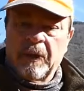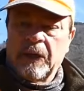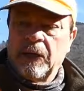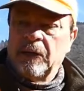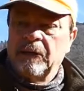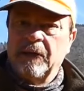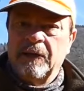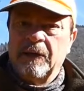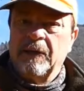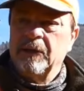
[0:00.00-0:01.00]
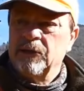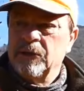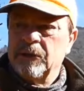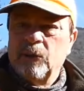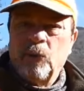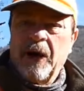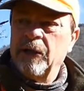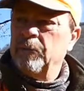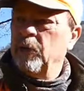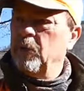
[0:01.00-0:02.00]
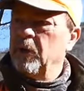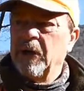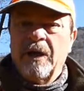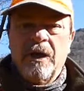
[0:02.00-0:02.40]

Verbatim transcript: uh, the, the wild boar